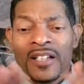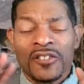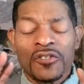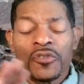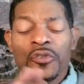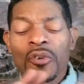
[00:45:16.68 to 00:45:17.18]

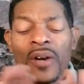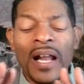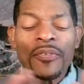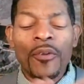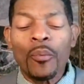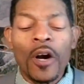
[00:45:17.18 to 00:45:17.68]
So you don't
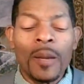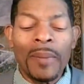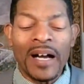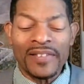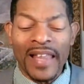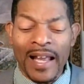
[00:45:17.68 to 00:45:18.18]
have to worry
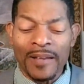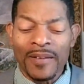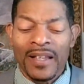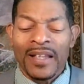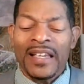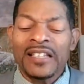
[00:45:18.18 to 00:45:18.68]
about that.
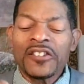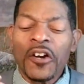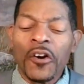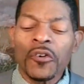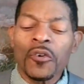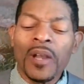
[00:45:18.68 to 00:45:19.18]

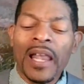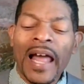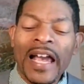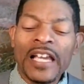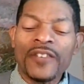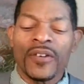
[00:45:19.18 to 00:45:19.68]
Eternal
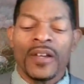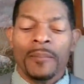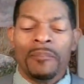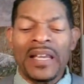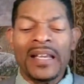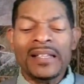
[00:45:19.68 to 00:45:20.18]
life
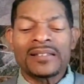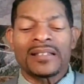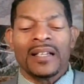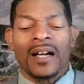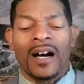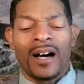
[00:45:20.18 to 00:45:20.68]
means
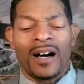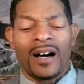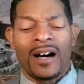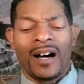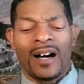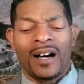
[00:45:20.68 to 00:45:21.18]
uh,
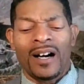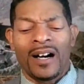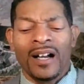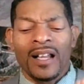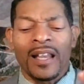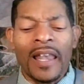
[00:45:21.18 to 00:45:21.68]
uh,
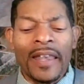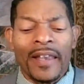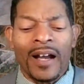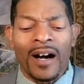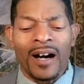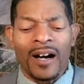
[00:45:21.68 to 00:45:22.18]

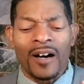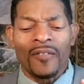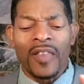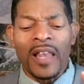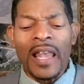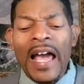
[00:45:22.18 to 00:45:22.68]
uh,
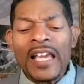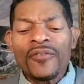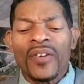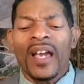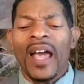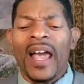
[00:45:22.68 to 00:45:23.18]

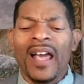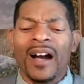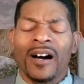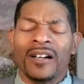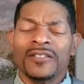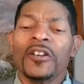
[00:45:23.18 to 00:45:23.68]
life,
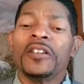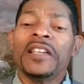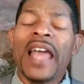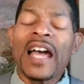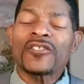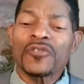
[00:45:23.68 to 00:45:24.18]
your
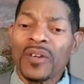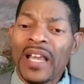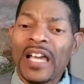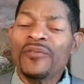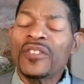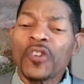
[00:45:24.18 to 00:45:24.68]
natural
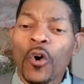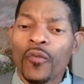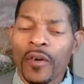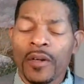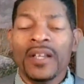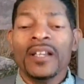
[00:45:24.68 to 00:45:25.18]
life is
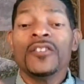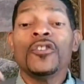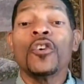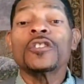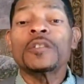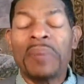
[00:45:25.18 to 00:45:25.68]
over.
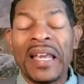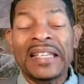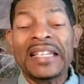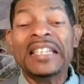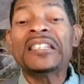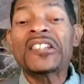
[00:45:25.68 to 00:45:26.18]
You'll
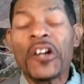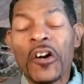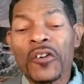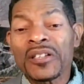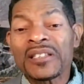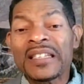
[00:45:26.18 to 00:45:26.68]
spend
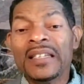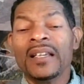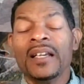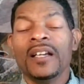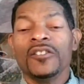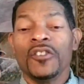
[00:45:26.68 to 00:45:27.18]
eternity
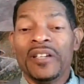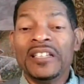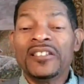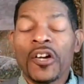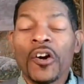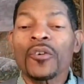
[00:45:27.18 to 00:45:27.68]
your
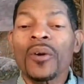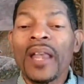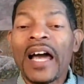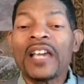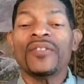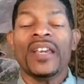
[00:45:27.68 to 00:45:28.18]
eternal
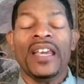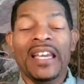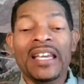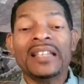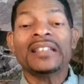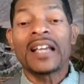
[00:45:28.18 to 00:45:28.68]
life
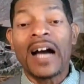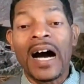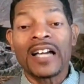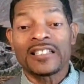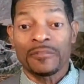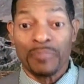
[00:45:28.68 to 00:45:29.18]
in
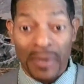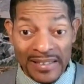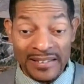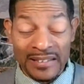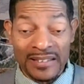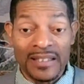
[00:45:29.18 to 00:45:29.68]
God's
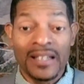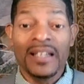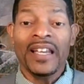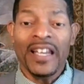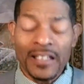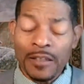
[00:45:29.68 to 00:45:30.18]
presence,
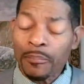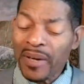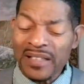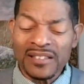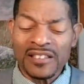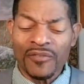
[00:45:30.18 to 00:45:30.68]
in the
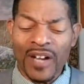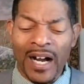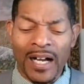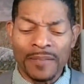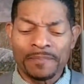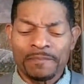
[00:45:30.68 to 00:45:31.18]
presence of
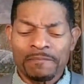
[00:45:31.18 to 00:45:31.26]
God.